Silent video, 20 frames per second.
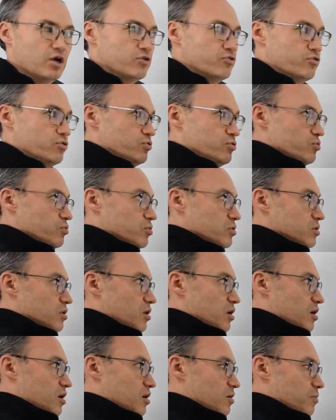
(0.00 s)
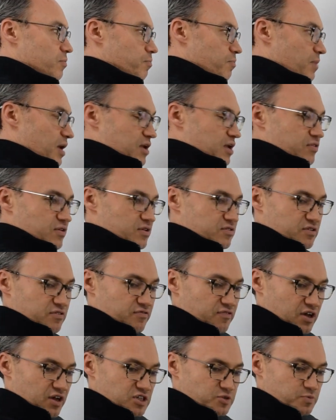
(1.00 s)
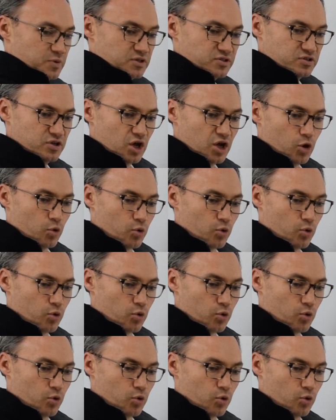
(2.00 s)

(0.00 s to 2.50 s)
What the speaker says: to make these investments.